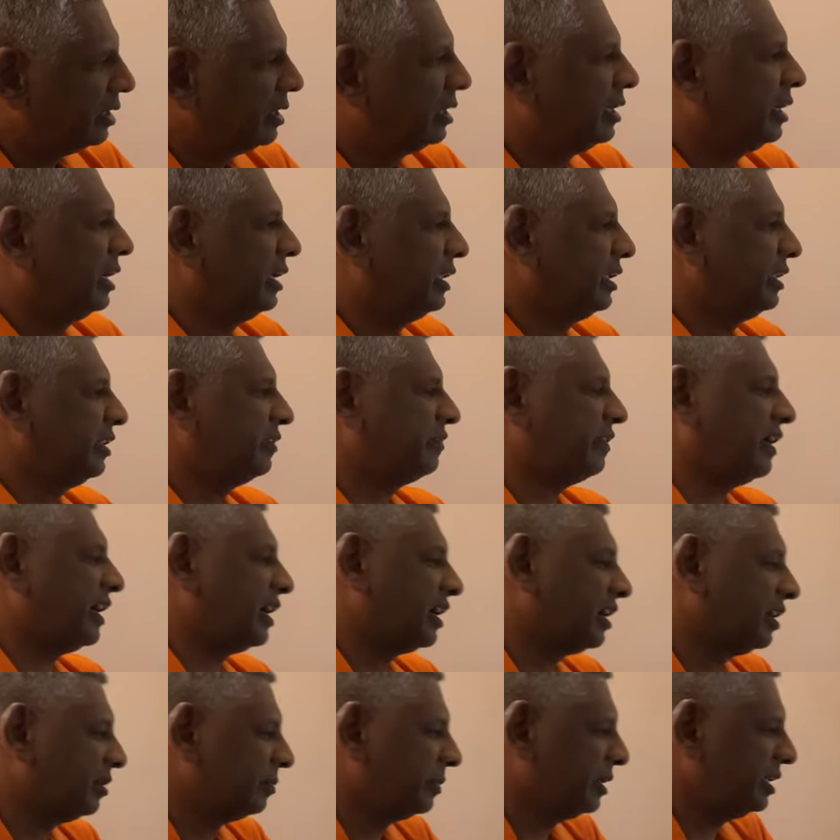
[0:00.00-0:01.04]
And then the
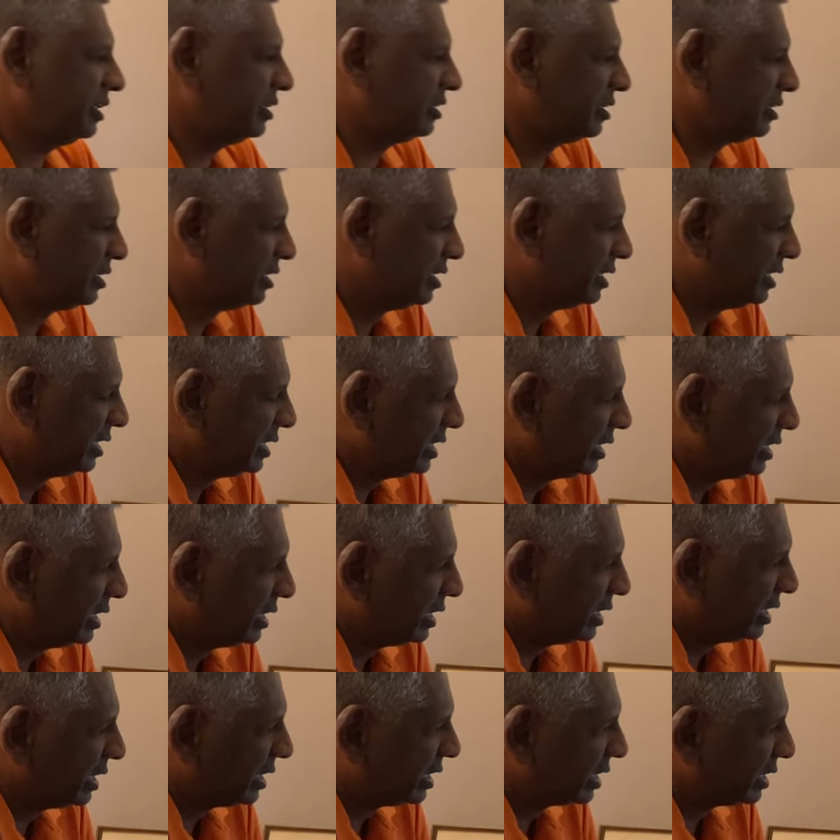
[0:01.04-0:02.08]
final image.
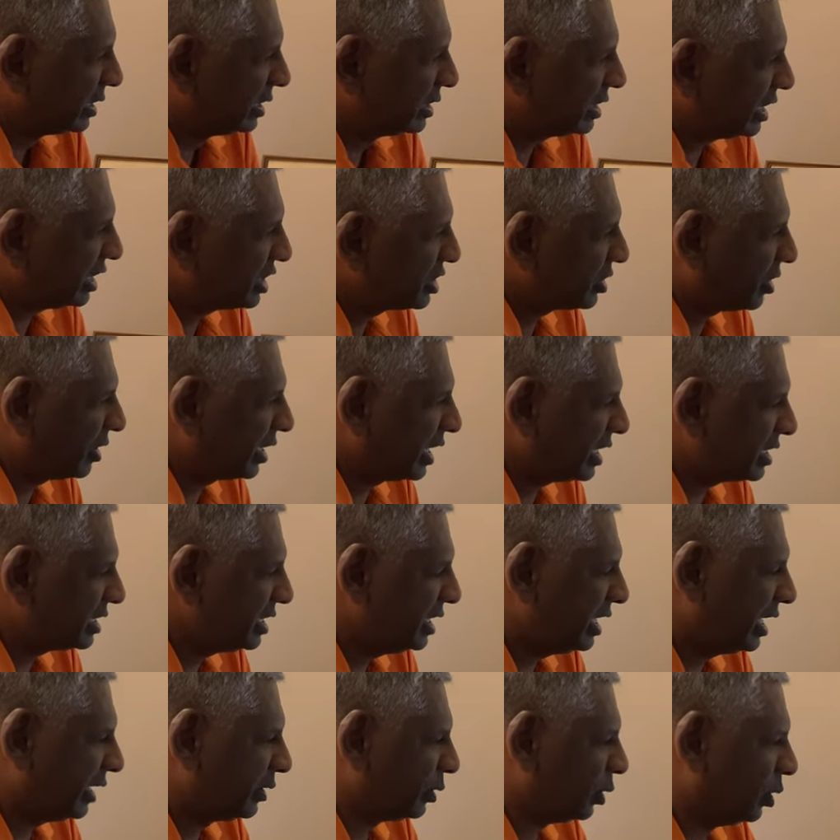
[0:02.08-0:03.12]
This I shot
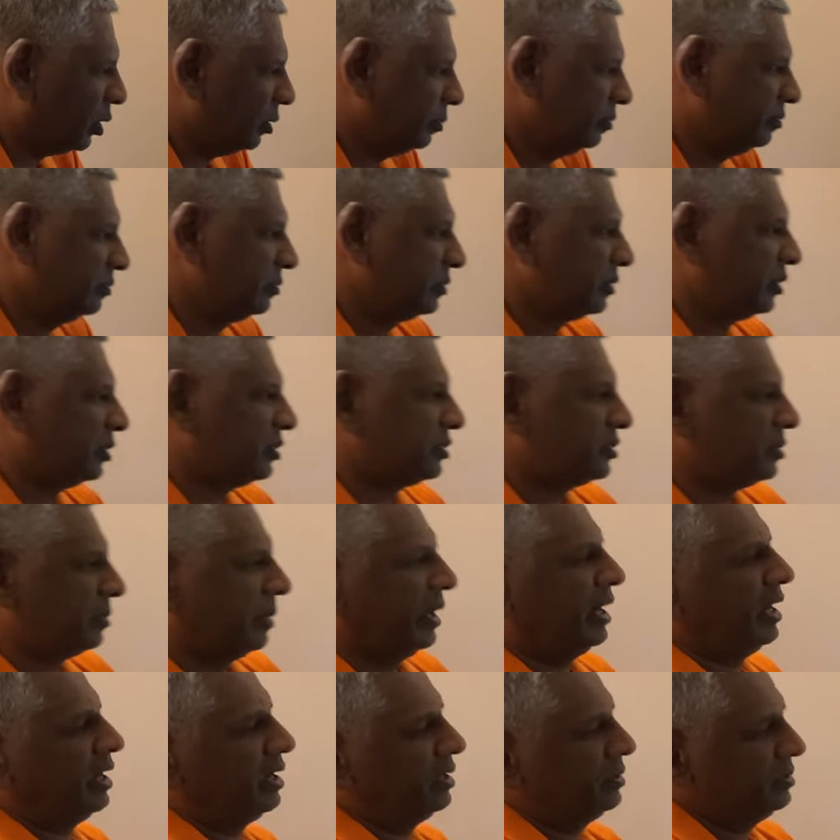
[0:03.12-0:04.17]
actually at home, close to my
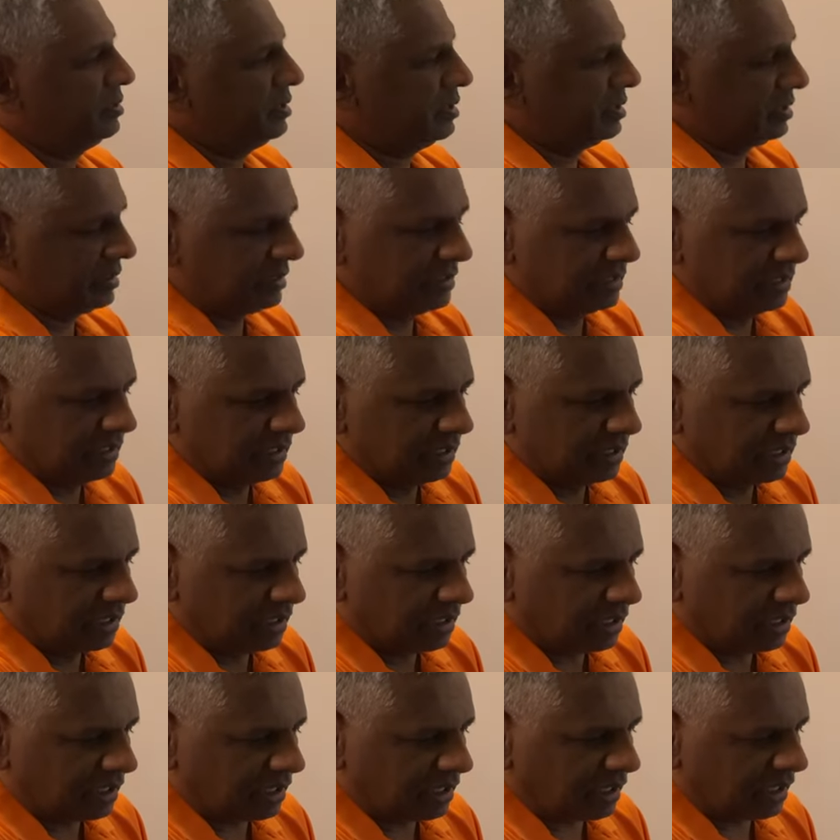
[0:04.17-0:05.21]
house.
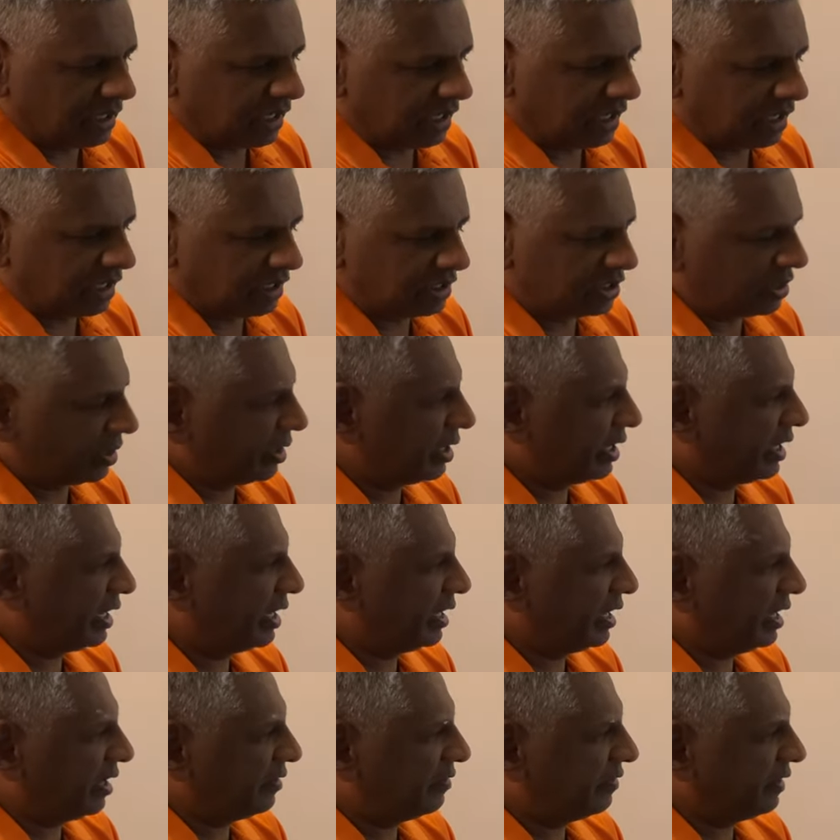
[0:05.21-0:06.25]
I shot it
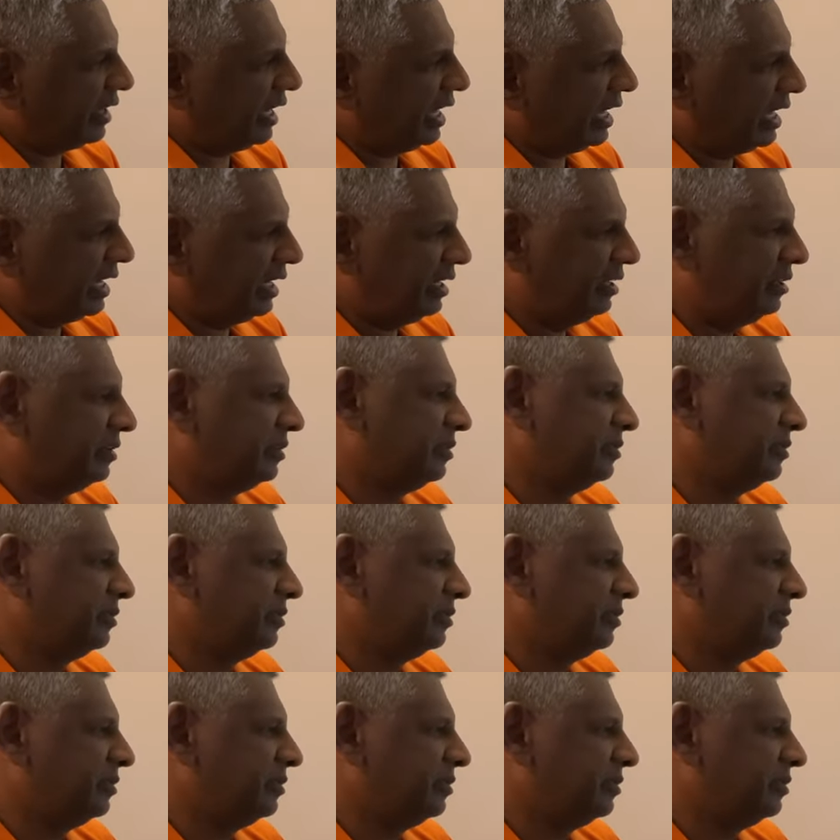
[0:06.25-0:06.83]
at F8.